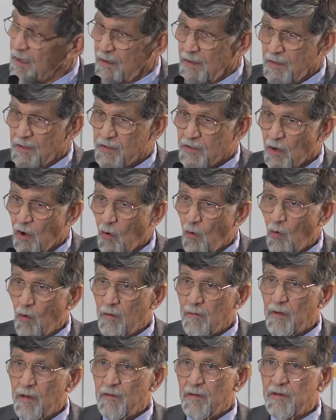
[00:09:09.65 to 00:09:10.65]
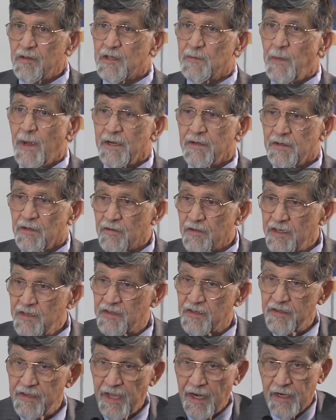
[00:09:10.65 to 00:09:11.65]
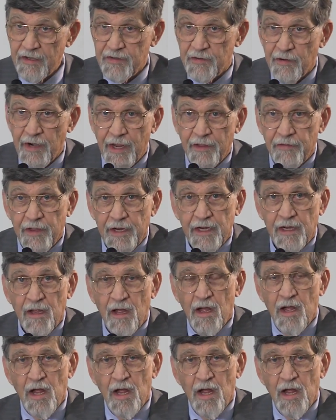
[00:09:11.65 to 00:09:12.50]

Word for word: So specialties in dentistry, I think